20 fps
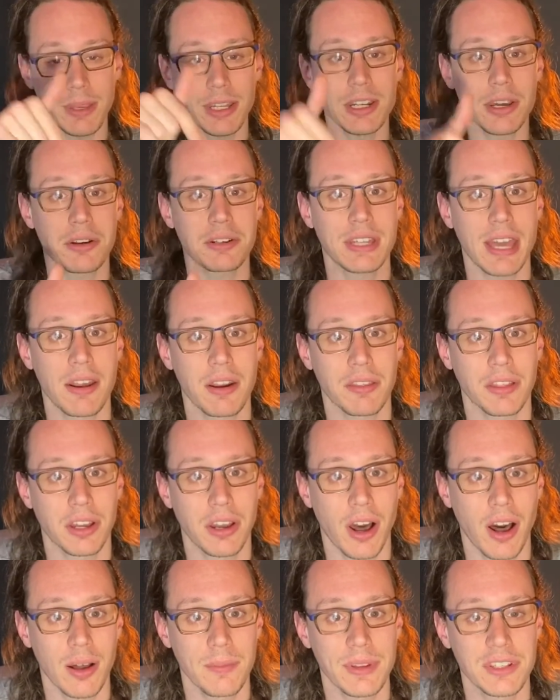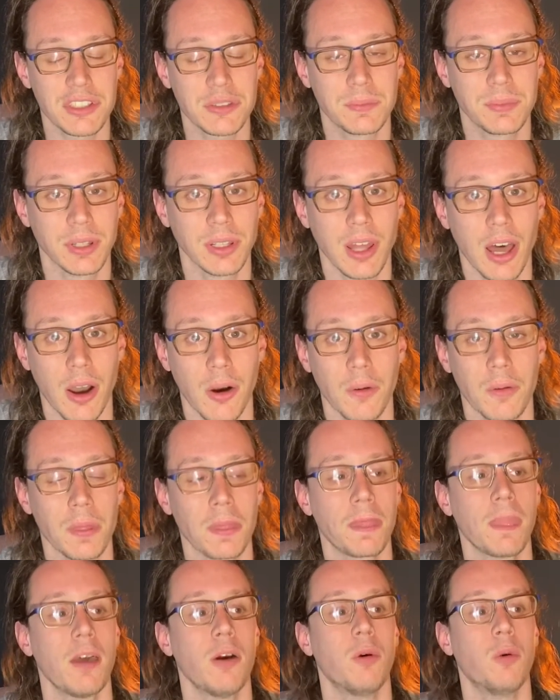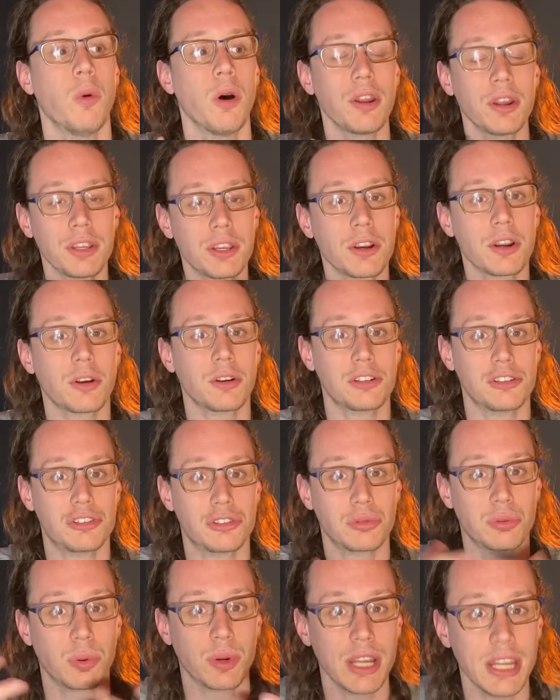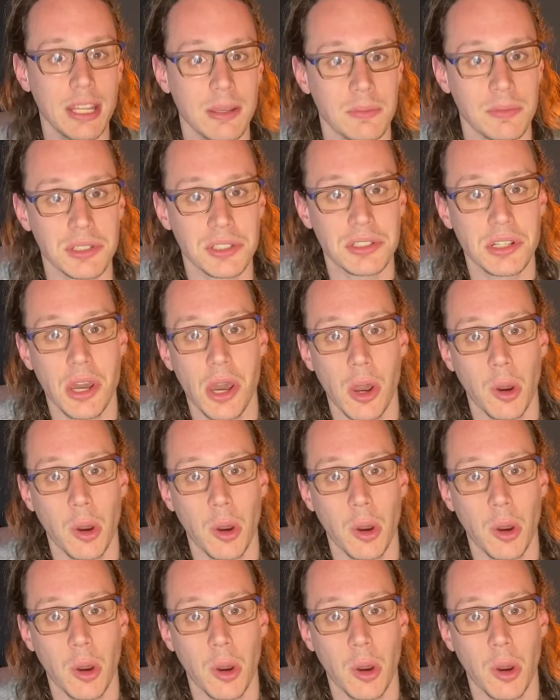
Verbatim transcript: know down in the comments below, what are your dreams?